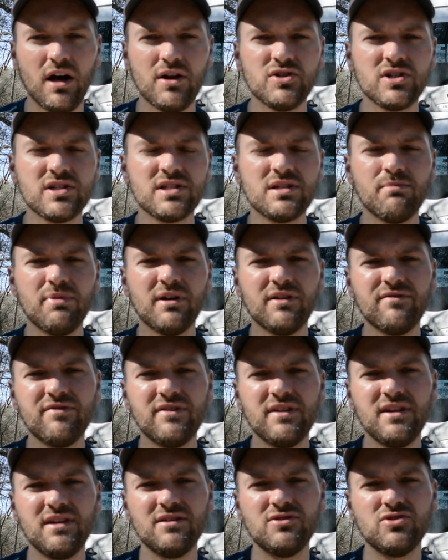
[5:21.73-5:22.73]
just above
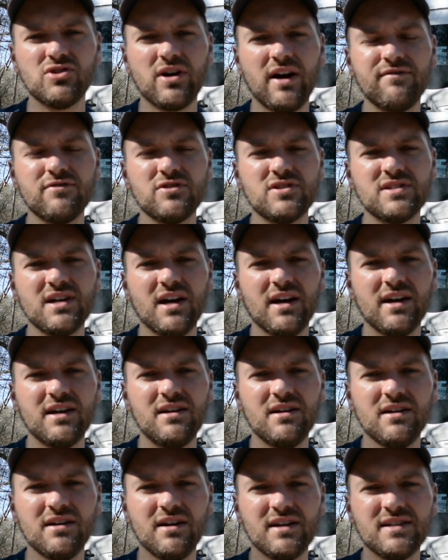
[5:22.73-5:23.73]
the driver's
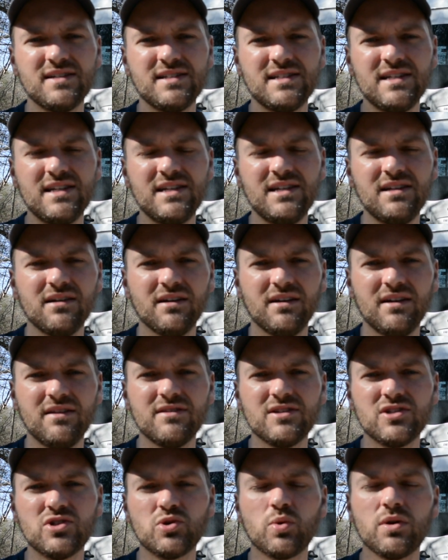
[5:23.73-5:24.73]
side seat in
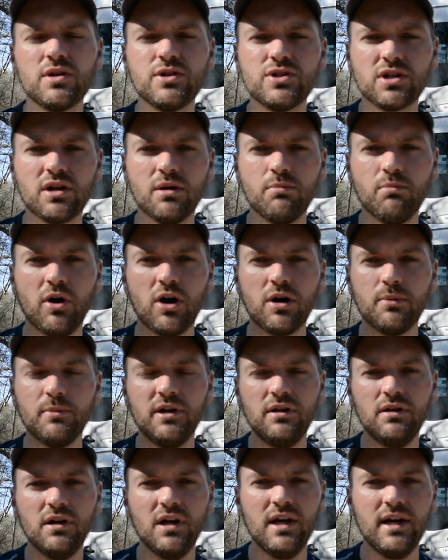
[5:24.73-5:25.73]
the storage compartment